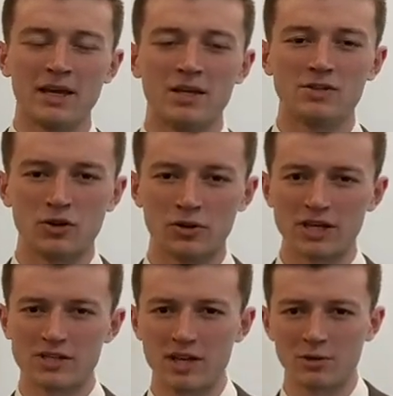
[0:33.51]
So
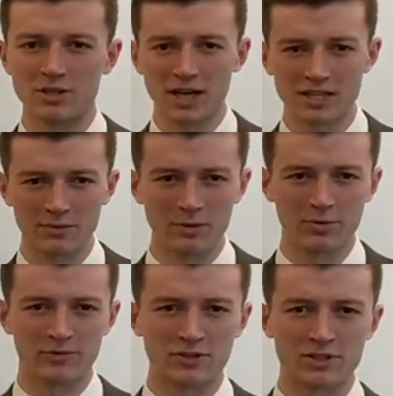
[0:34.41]
yesterday we talked about
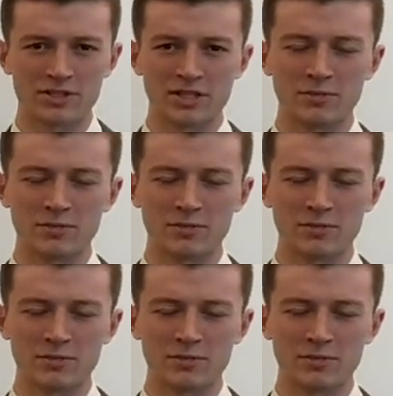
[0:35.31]
proficiency,